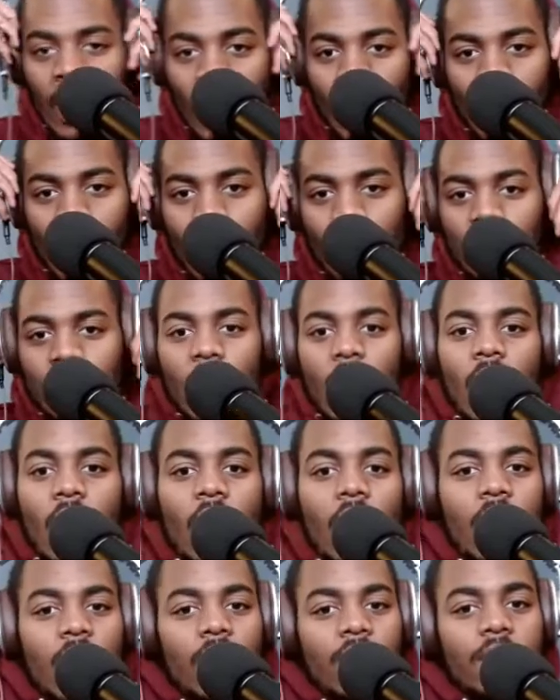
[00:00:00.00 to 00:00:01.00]
of the
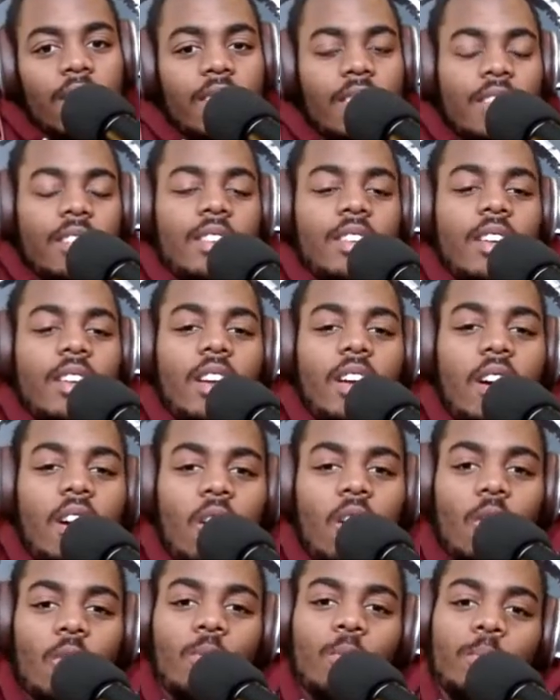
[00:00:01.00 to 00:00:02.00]
Heart and
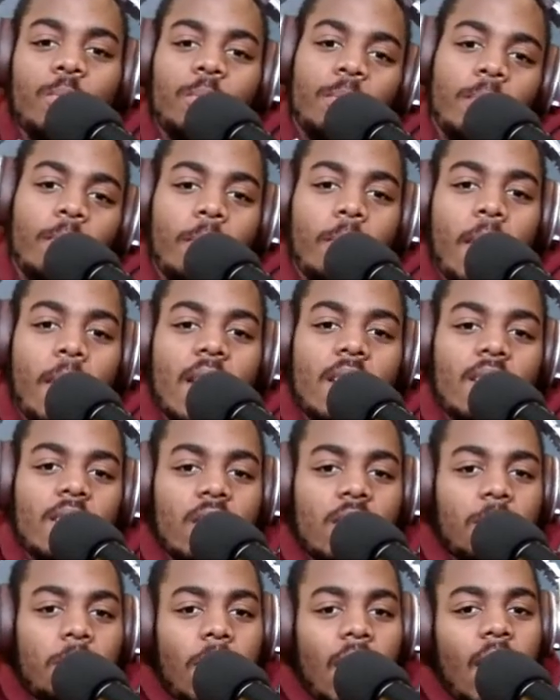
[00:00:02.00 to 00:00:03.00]
Hope
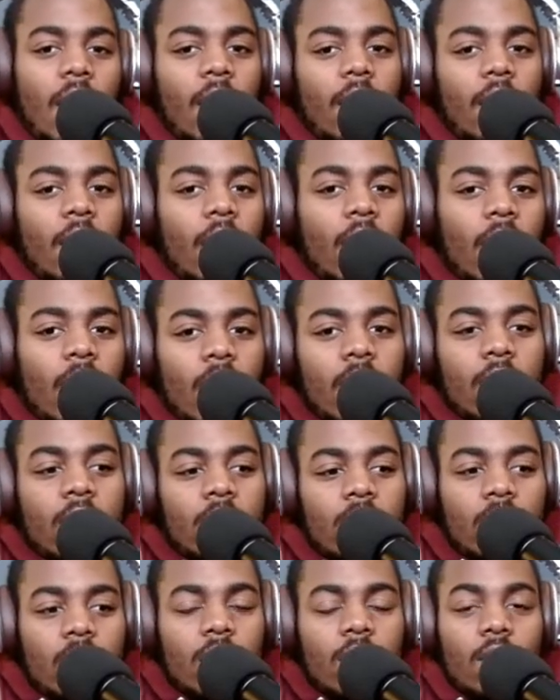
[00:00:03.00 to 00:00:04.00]
Medicines
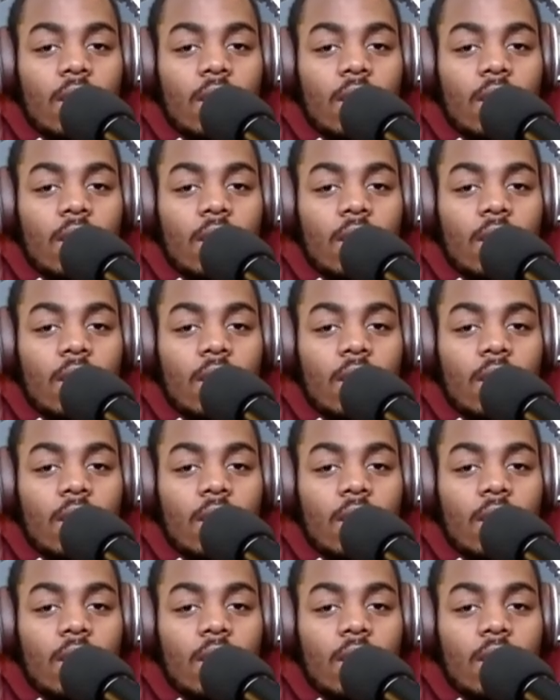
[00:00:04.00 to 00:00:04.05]
podcast.